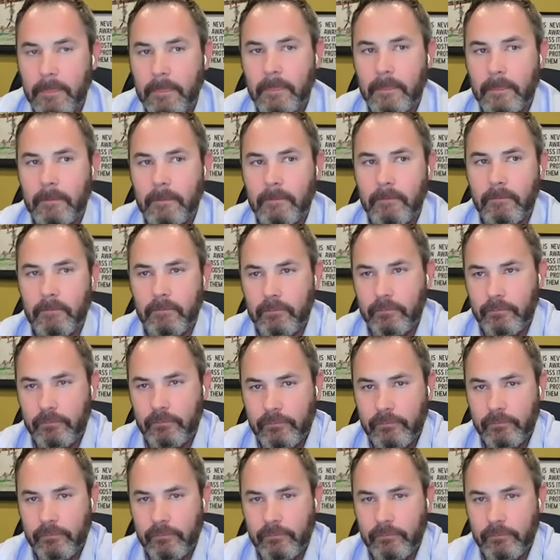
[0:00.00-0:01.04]

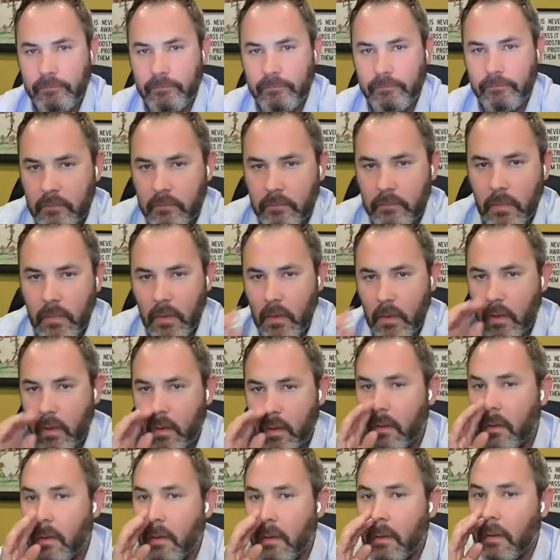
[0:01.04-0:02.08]

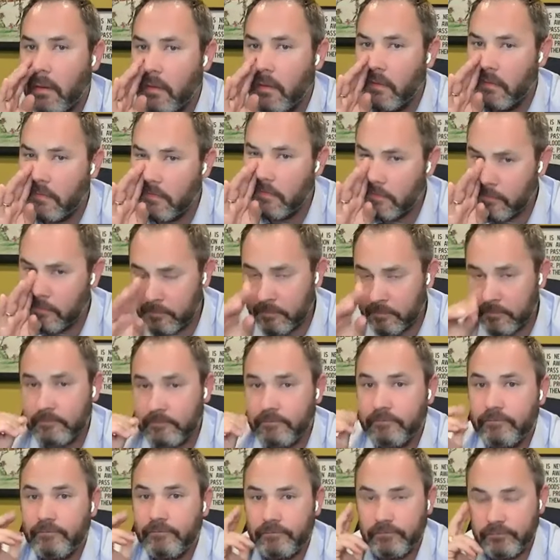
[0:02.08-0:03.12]

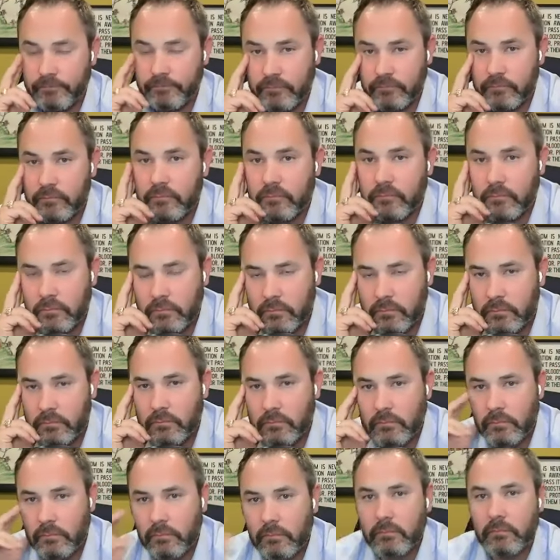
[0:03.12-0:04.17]

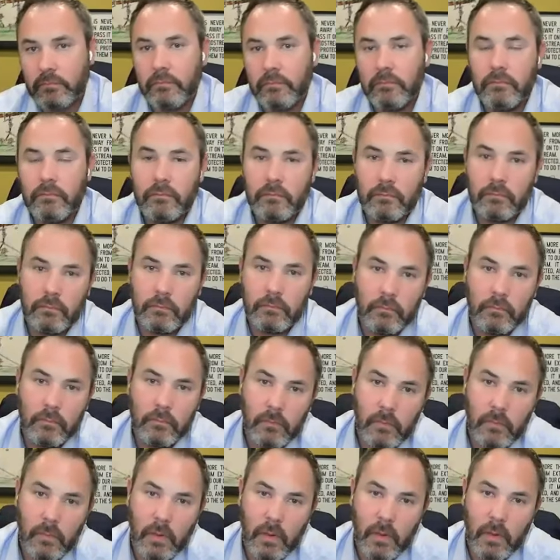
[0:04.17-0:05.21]

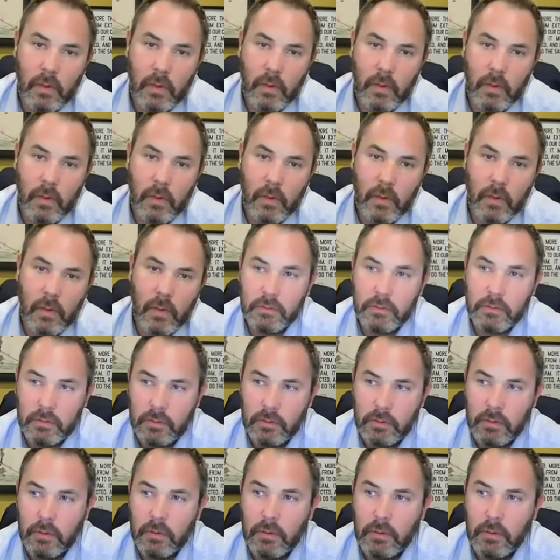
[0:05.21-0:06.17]
(silent)